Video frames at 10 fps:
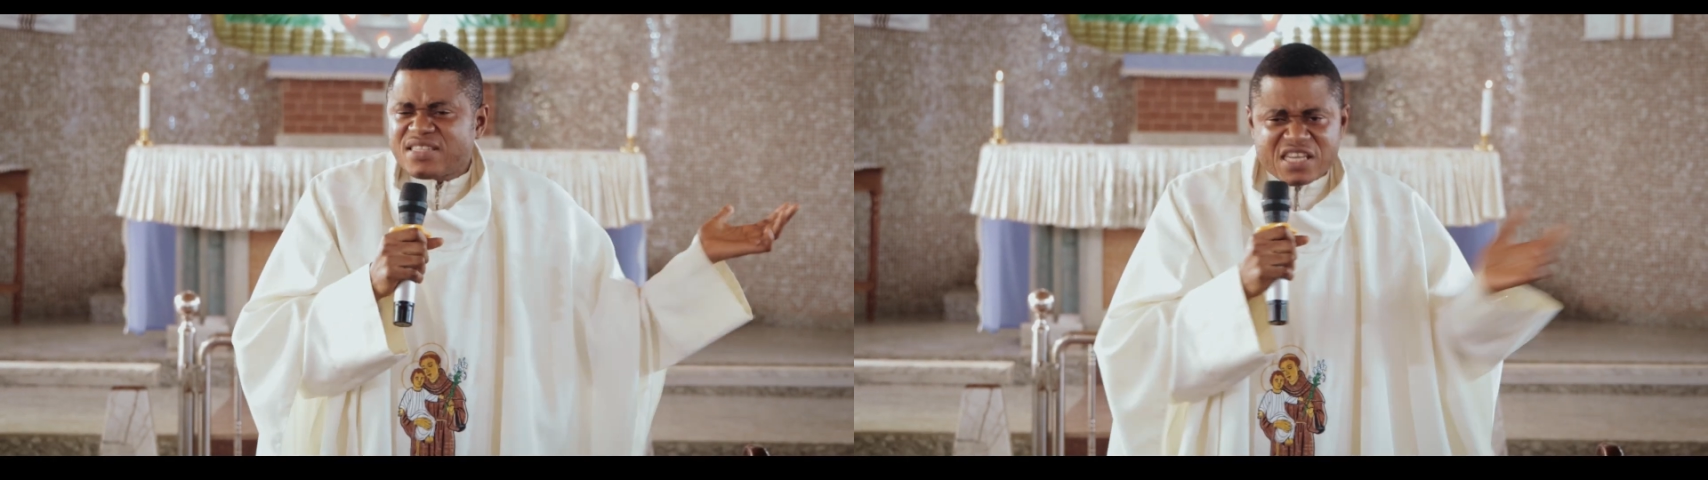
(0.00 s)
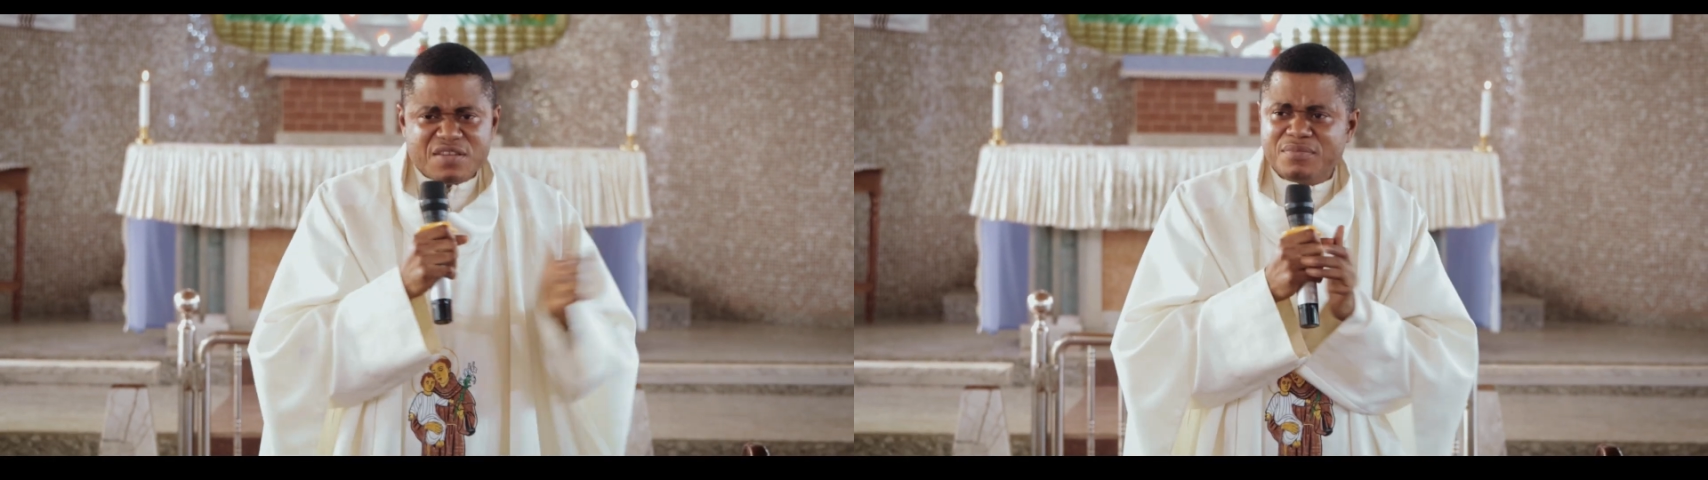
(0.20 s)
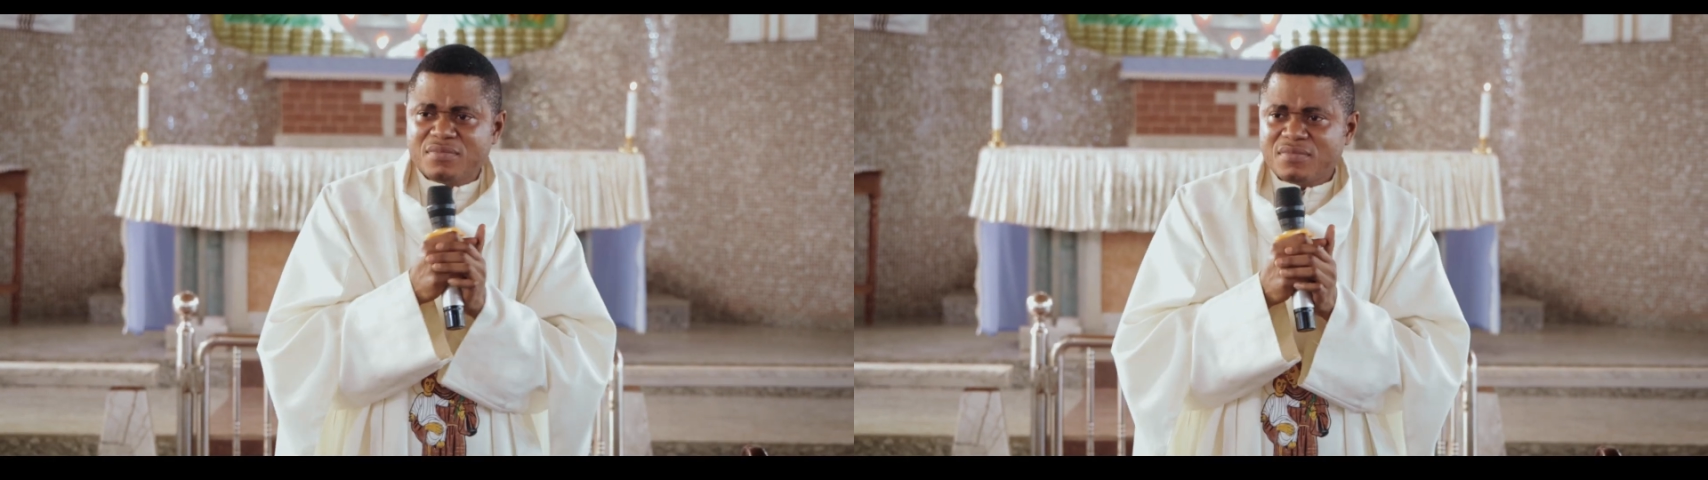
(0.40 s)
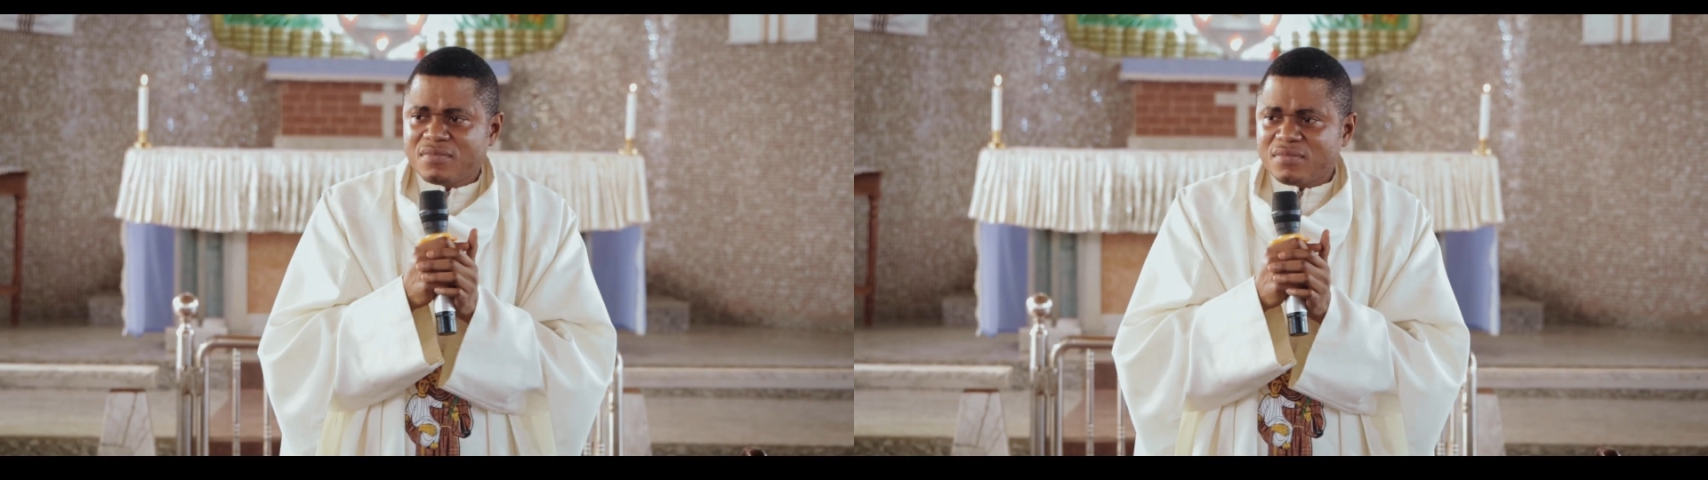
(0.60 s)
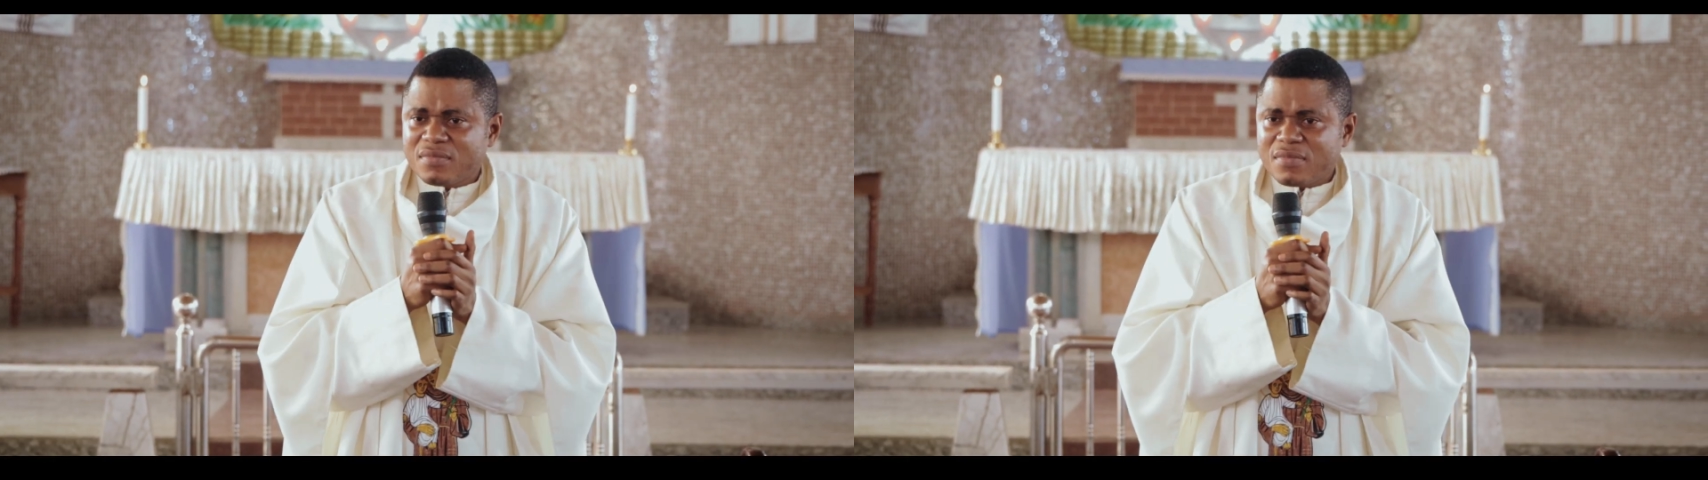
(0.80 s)
team.
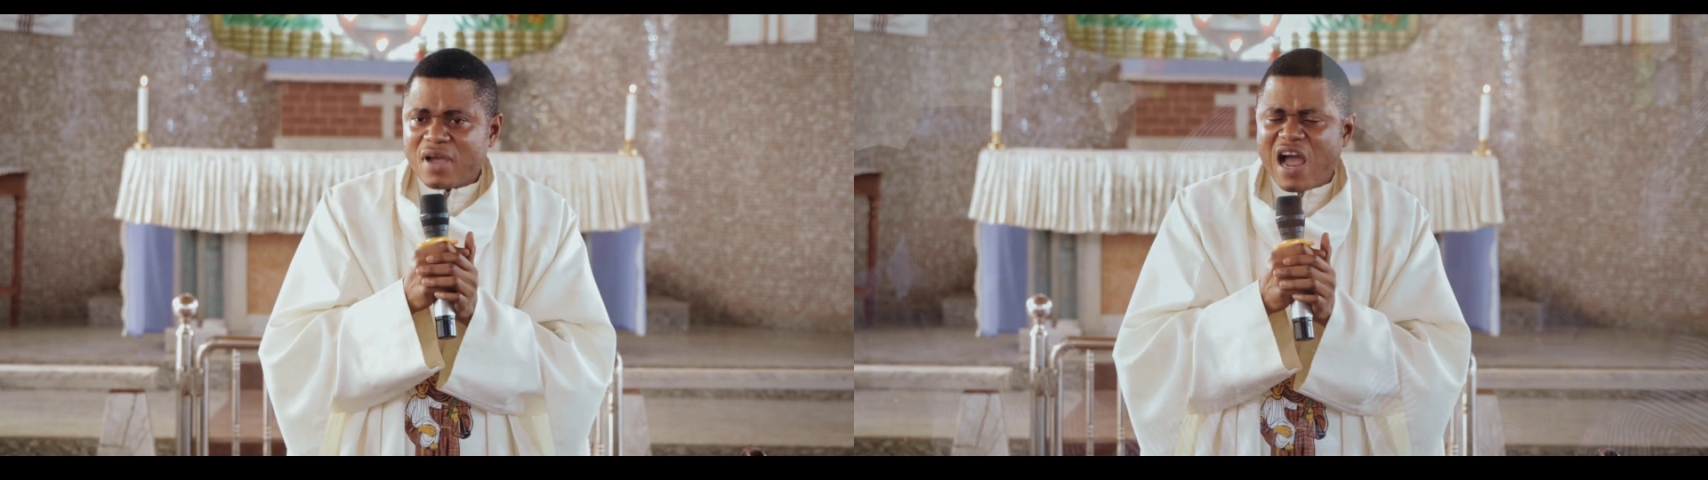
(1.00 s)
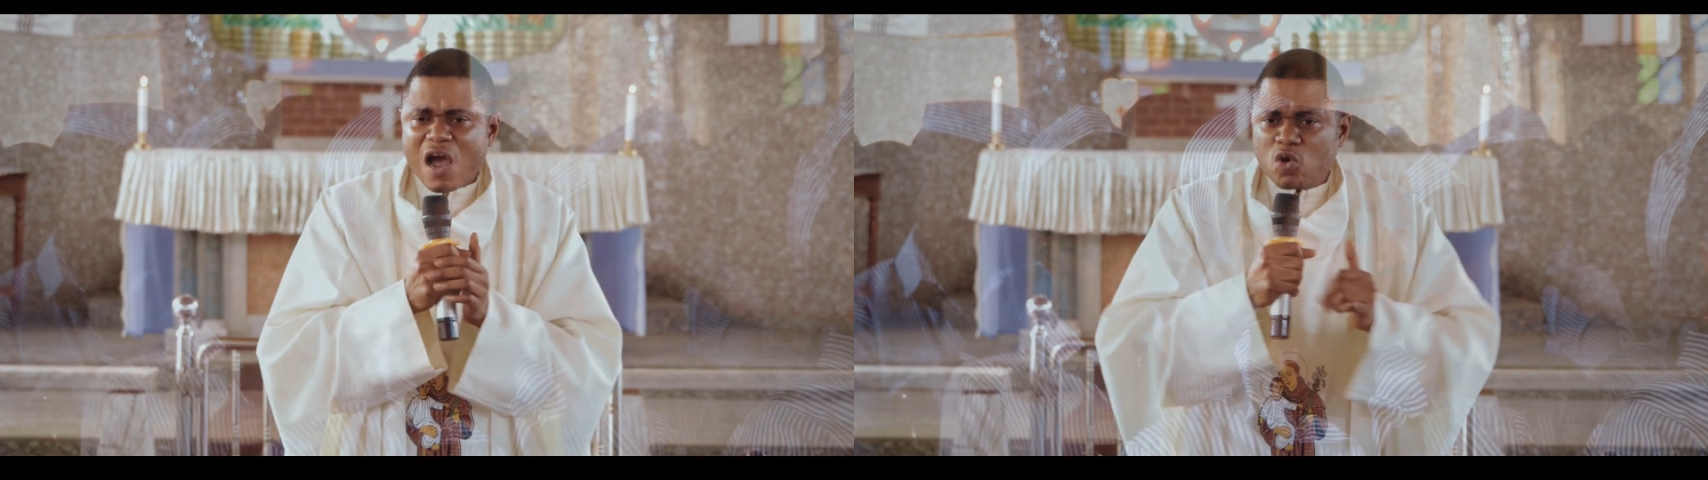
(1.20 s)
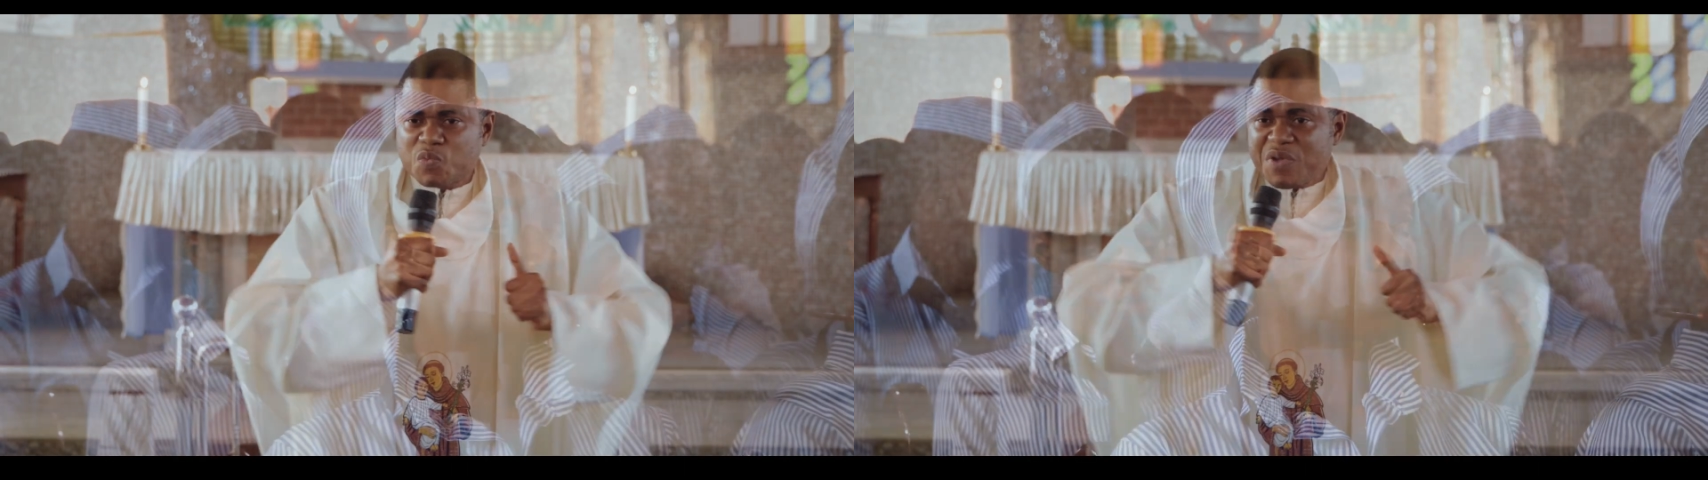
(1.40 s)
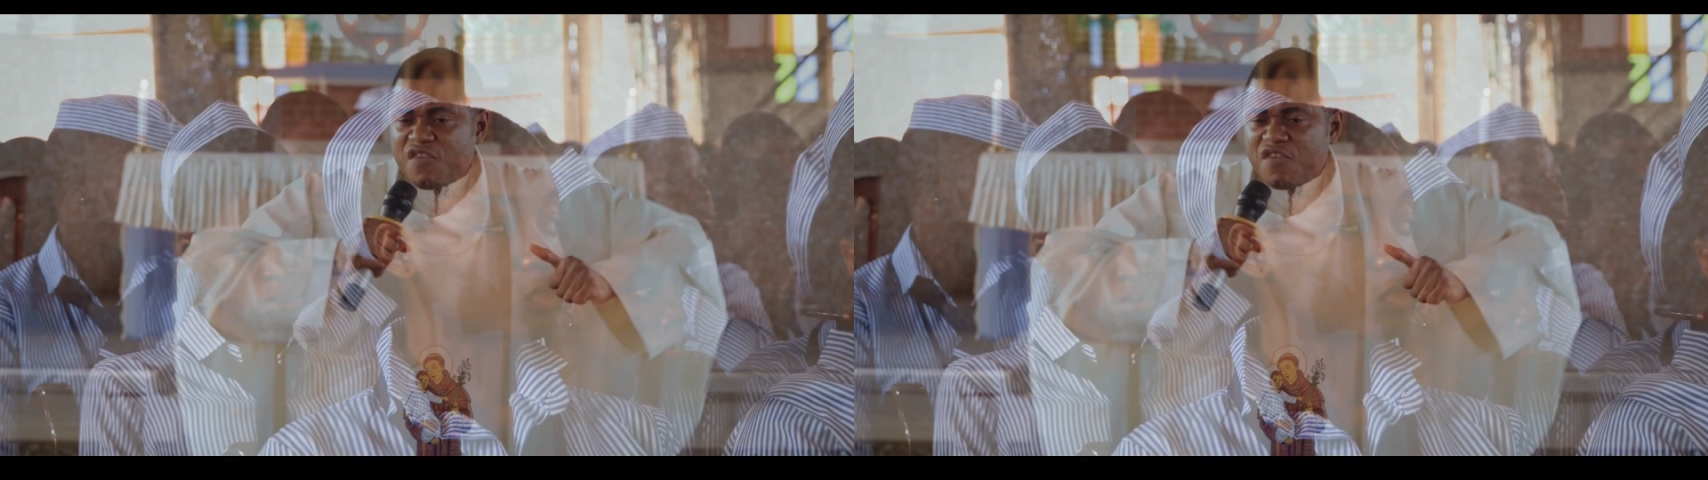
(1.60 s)
I was